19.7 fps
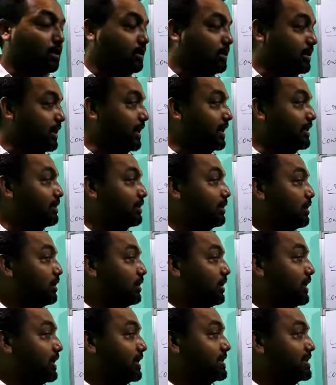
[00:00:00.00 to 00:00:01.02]
Then
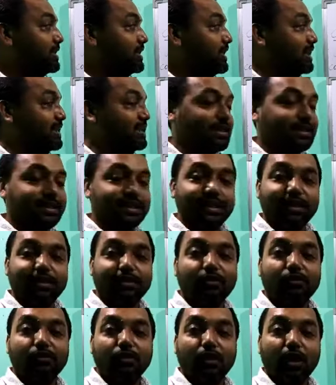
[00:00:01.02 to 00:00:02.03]
its density and
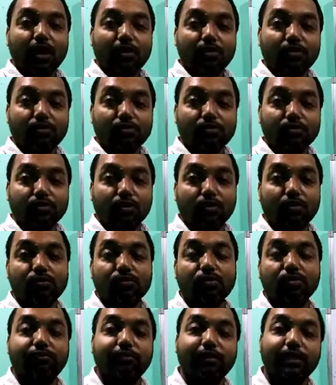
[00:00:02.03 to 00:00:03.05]
all
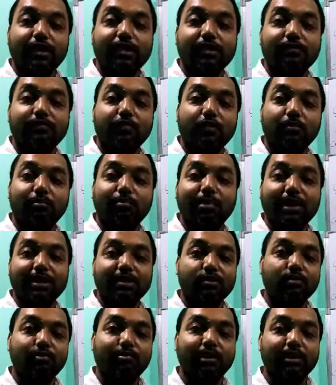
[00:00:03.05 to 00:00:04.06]
also varies from
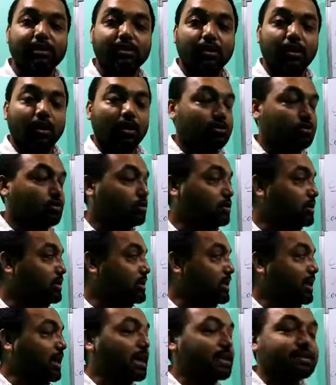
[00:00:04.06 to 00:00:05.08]
place to place. So
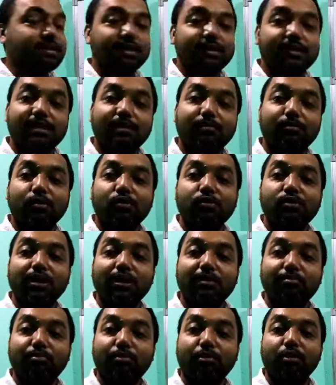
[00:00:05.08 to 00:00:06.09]
this crust is the
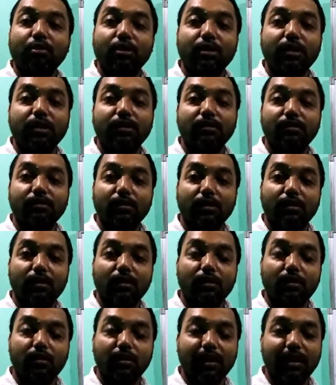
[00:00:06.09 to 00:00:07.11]
most important
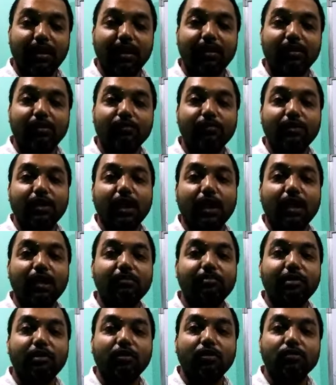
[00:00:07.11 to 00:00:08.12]
layer of the
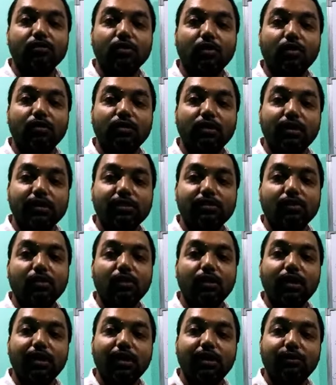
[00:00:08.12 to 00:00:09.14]
art, because on this
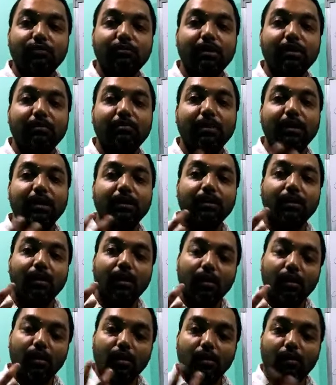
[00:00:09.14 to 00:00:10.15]
only human being,
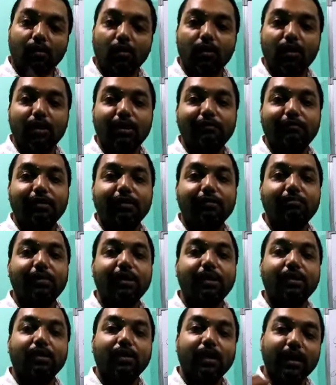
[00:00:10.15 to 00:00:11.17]
all living
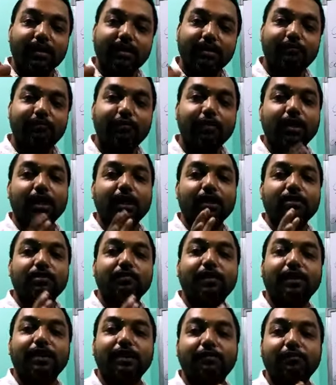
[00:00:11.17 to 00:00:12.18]
being, and different kinds
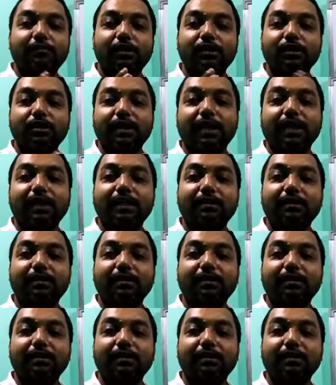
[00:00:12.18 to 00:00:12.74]
of activities can